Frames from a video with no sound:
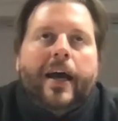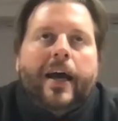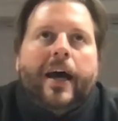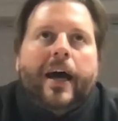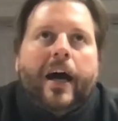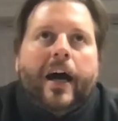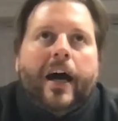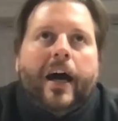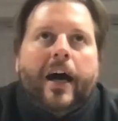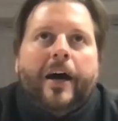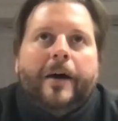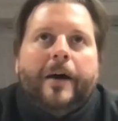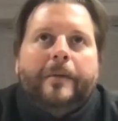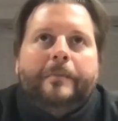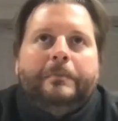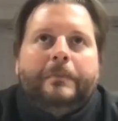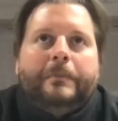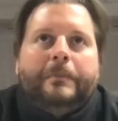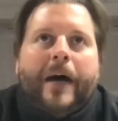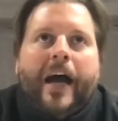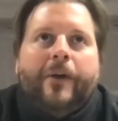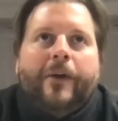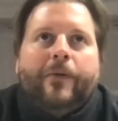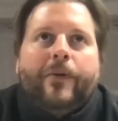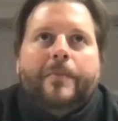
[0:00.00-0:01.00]
Um,
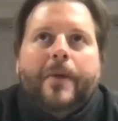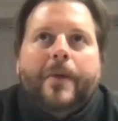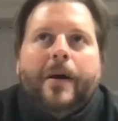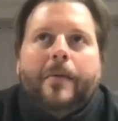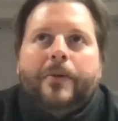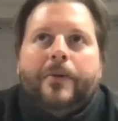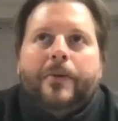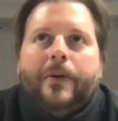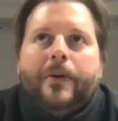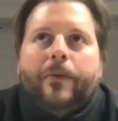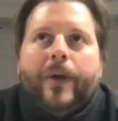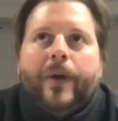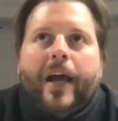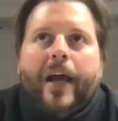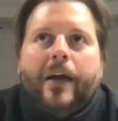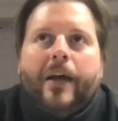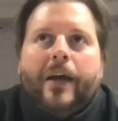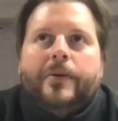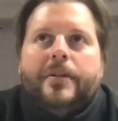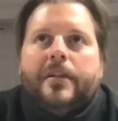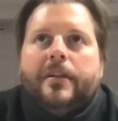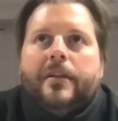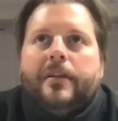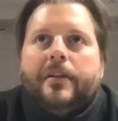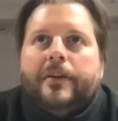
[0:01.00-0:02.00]
I remember when I
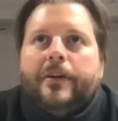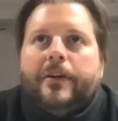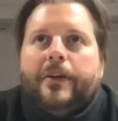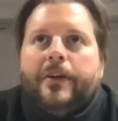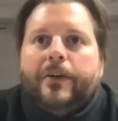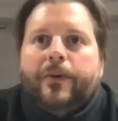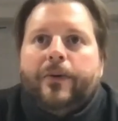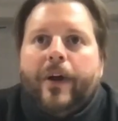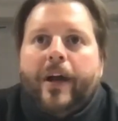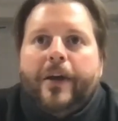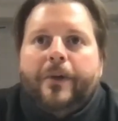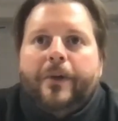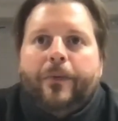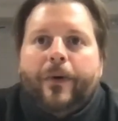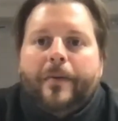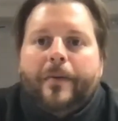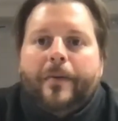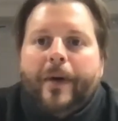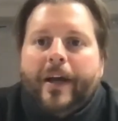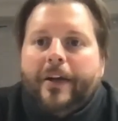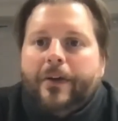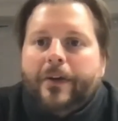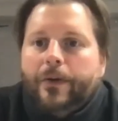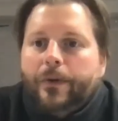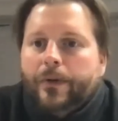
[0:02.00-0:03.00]
was in third grade, one of
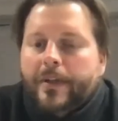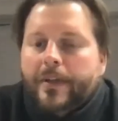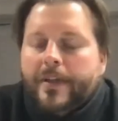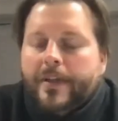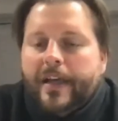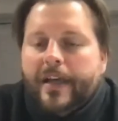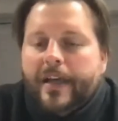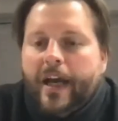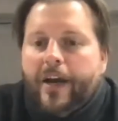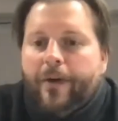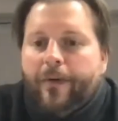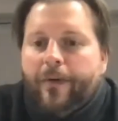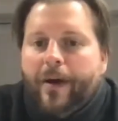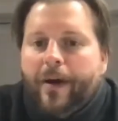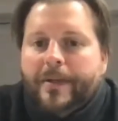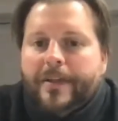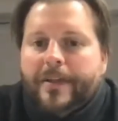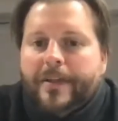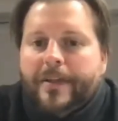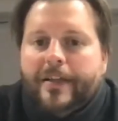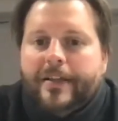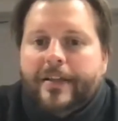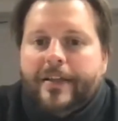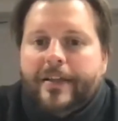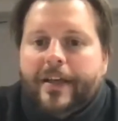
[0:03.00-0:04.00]
my coolest
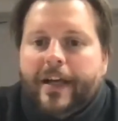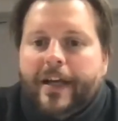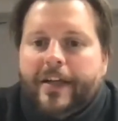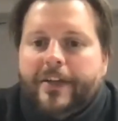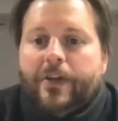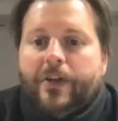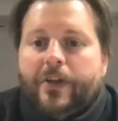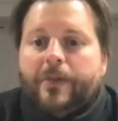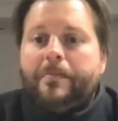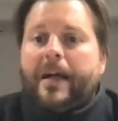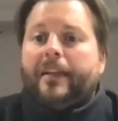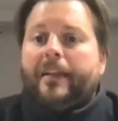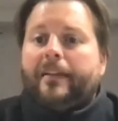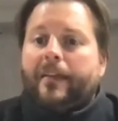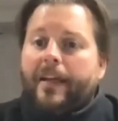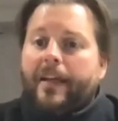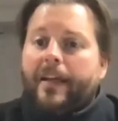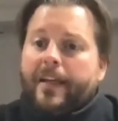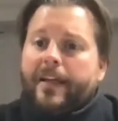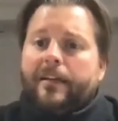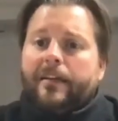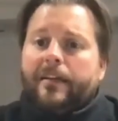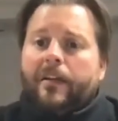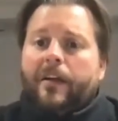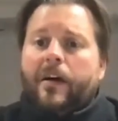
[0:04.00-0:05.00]
dioramas I did, I took my
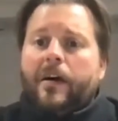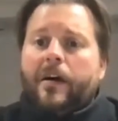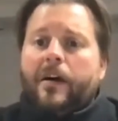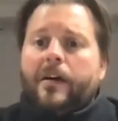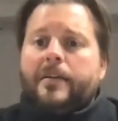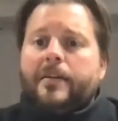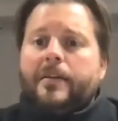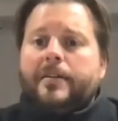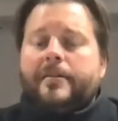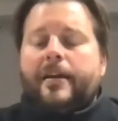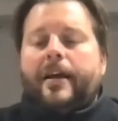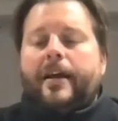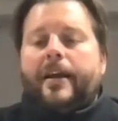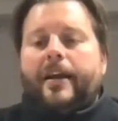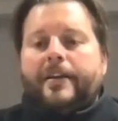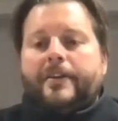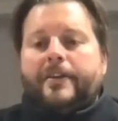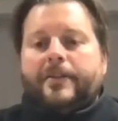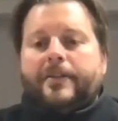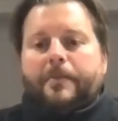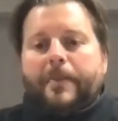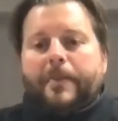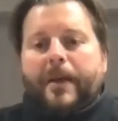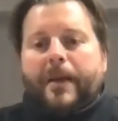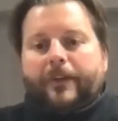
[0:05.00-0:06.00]
Lincoln logs and I
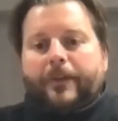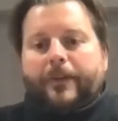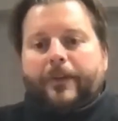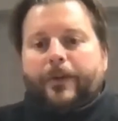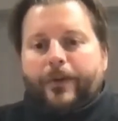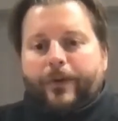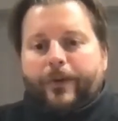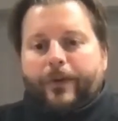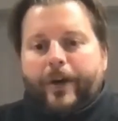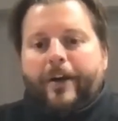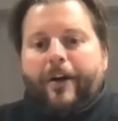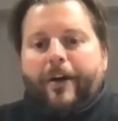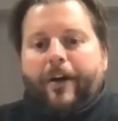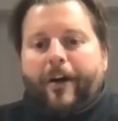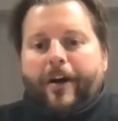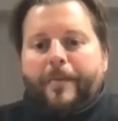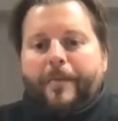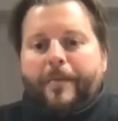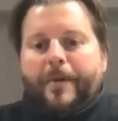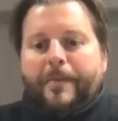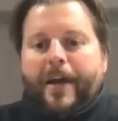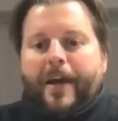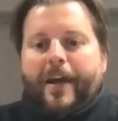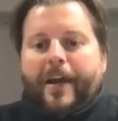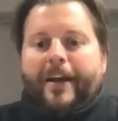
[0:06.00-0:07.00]
took my little green
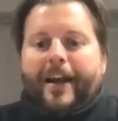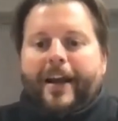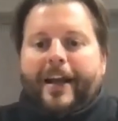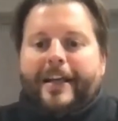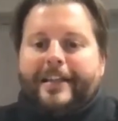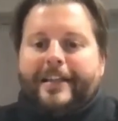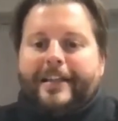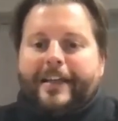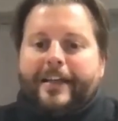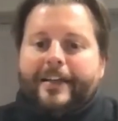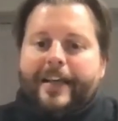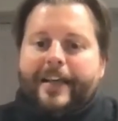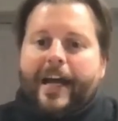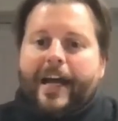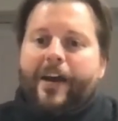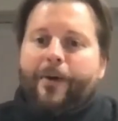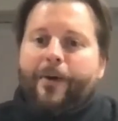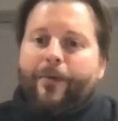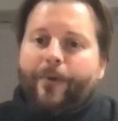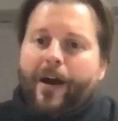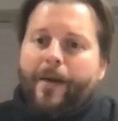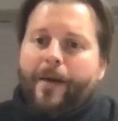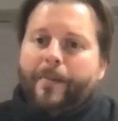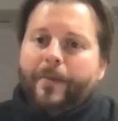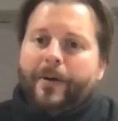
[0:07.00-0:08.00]
army men and I did a
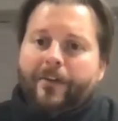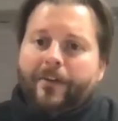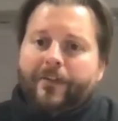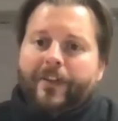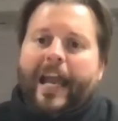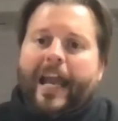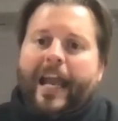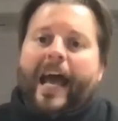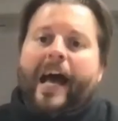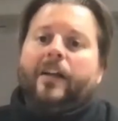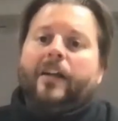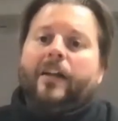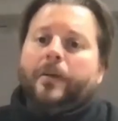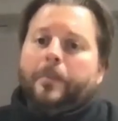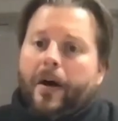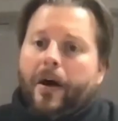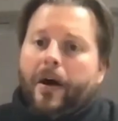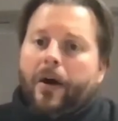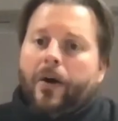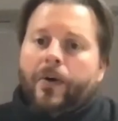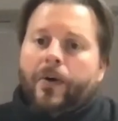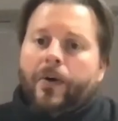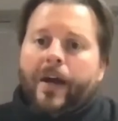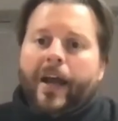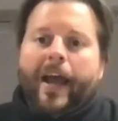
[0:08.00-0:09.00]
diorama of the
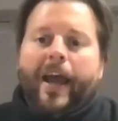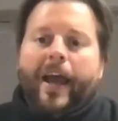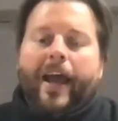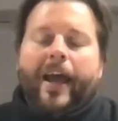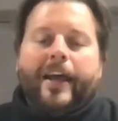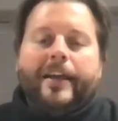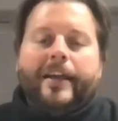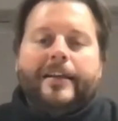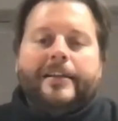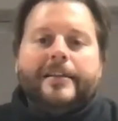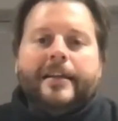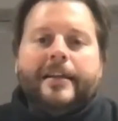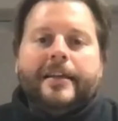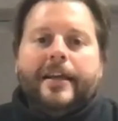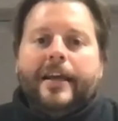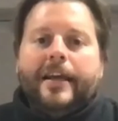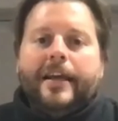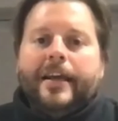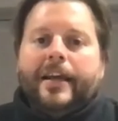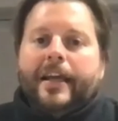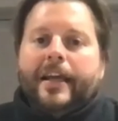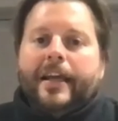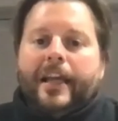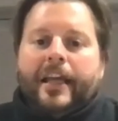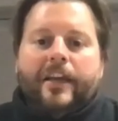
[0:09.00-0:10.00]
Alamo. And
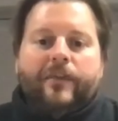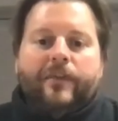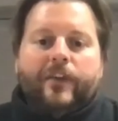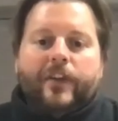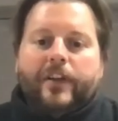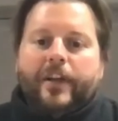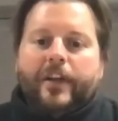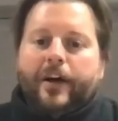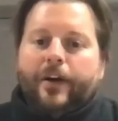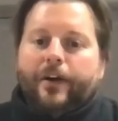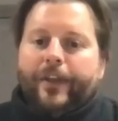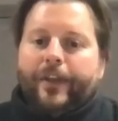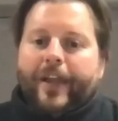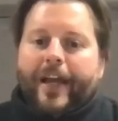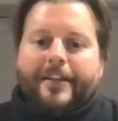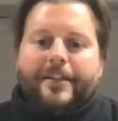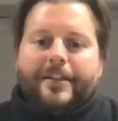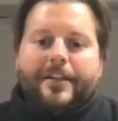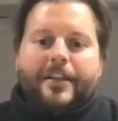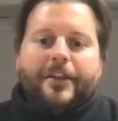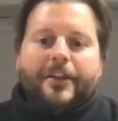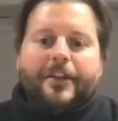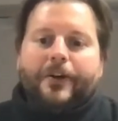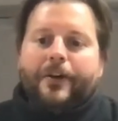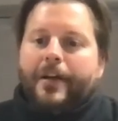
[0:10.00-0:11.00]
even though
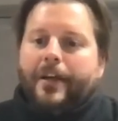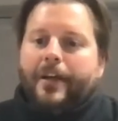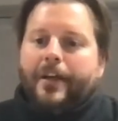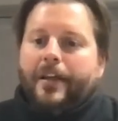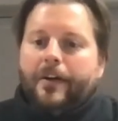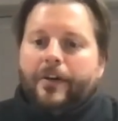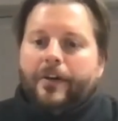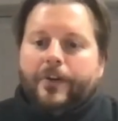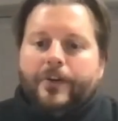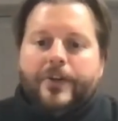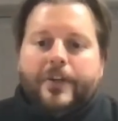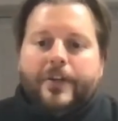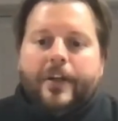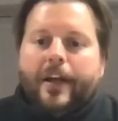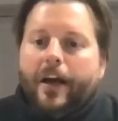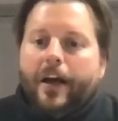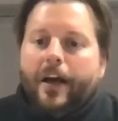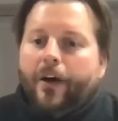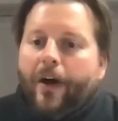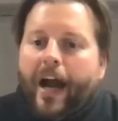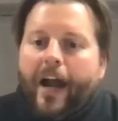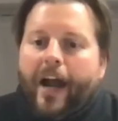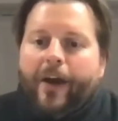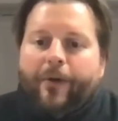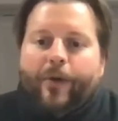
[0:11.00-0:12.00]
that's 30 years
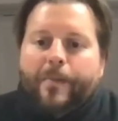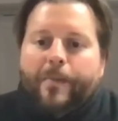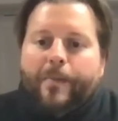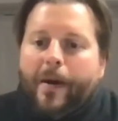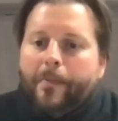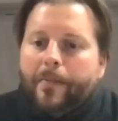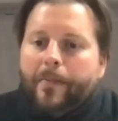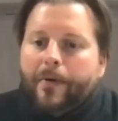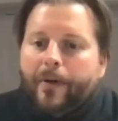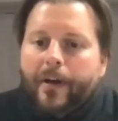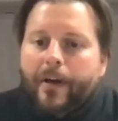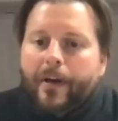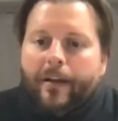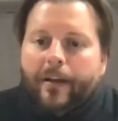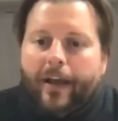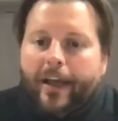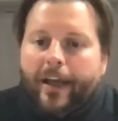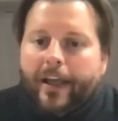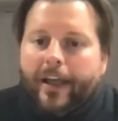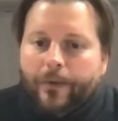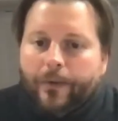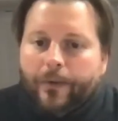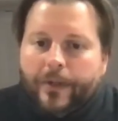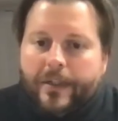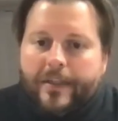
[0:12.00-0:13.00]
ago, I remember it
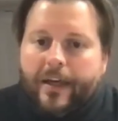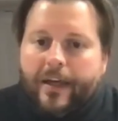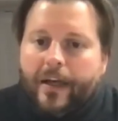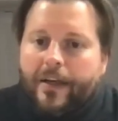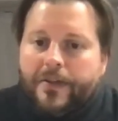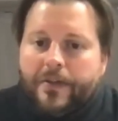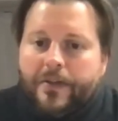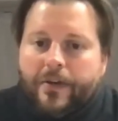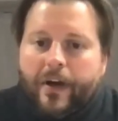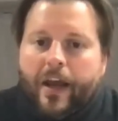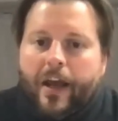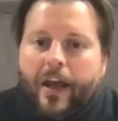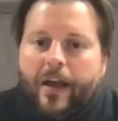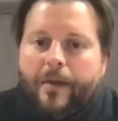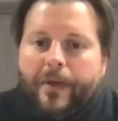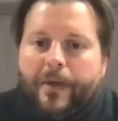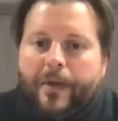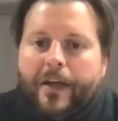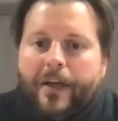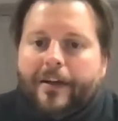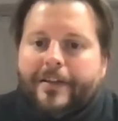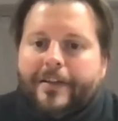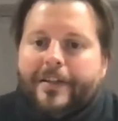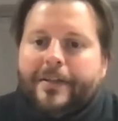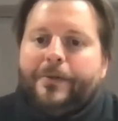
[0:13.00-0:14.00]
like it was yesterday
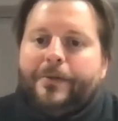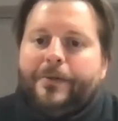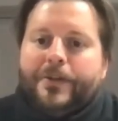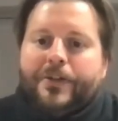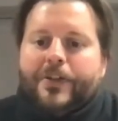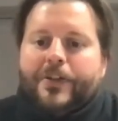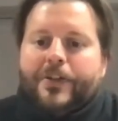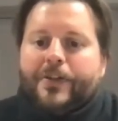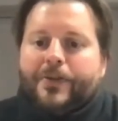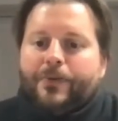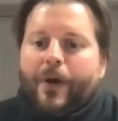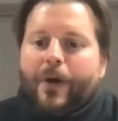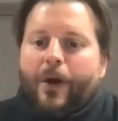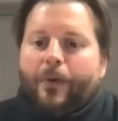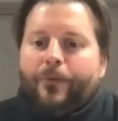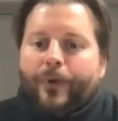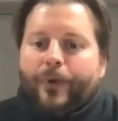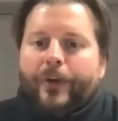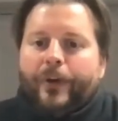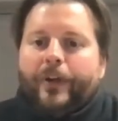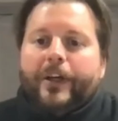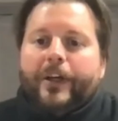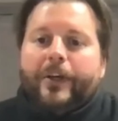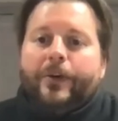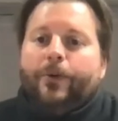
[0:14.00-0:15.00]
because it was just a
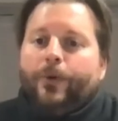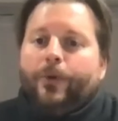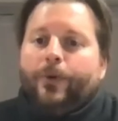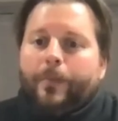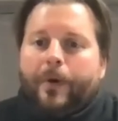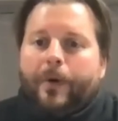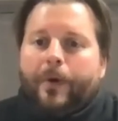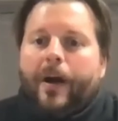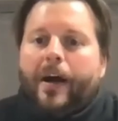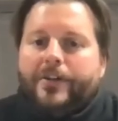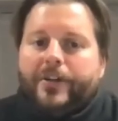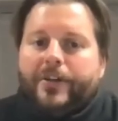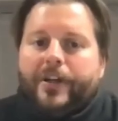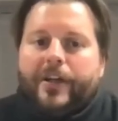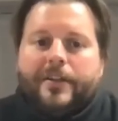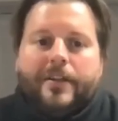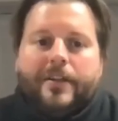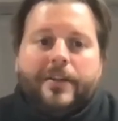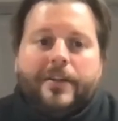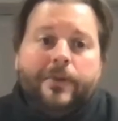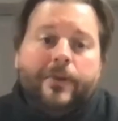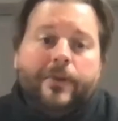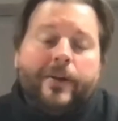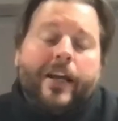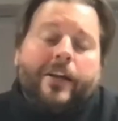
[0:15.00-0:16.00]
really cool project to
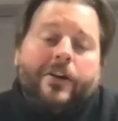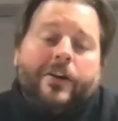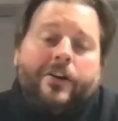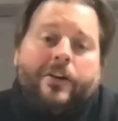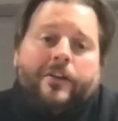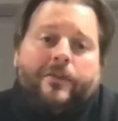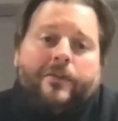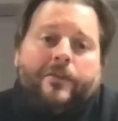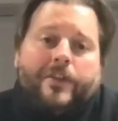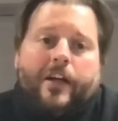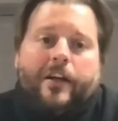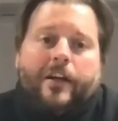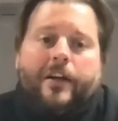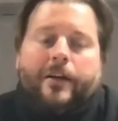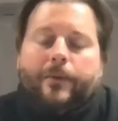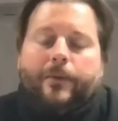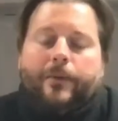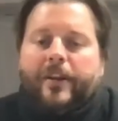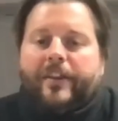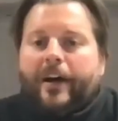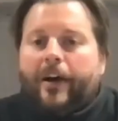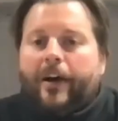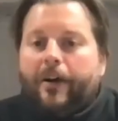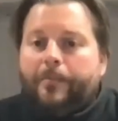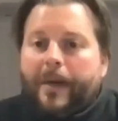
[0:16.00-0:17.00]
do. And I couldn't have done it
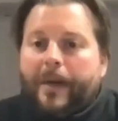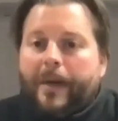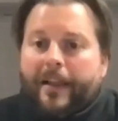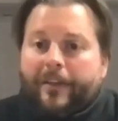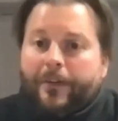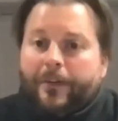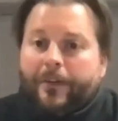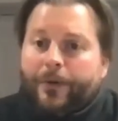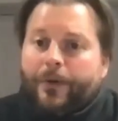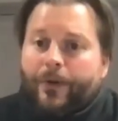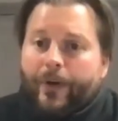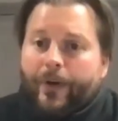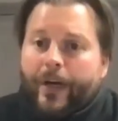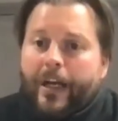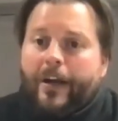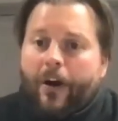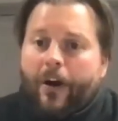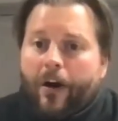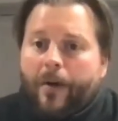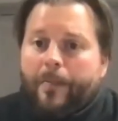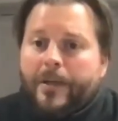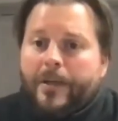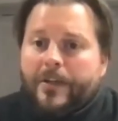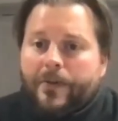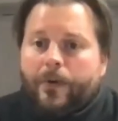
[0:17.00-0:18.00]
without my little green
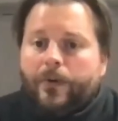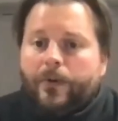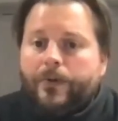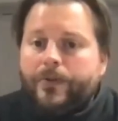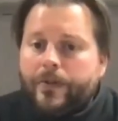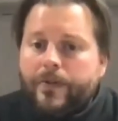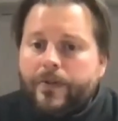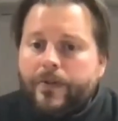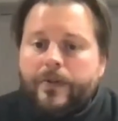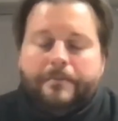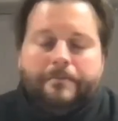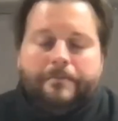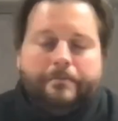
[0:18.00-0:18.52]
army soldiers.